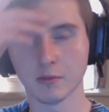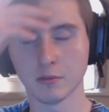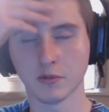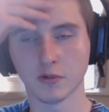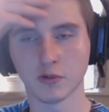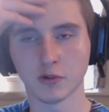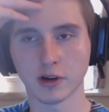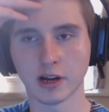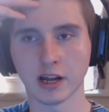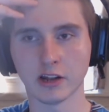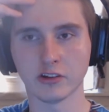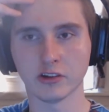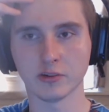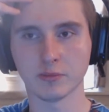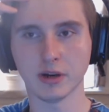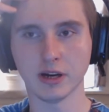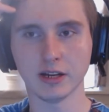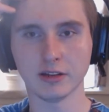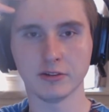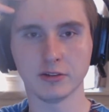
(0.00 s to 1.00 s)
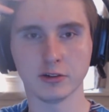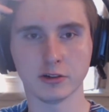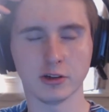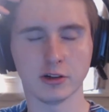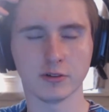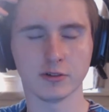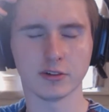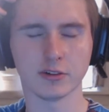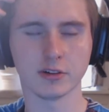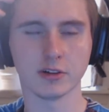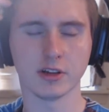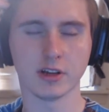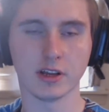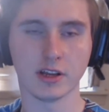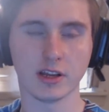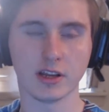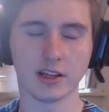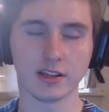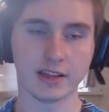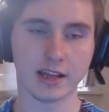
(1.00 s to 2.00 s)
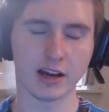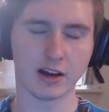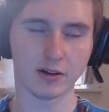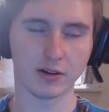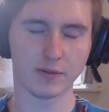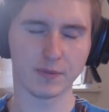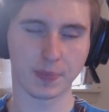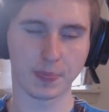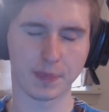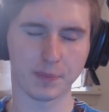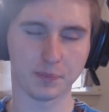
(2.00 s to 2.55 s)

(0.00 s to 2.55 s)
before Ajit Pai took over. Now,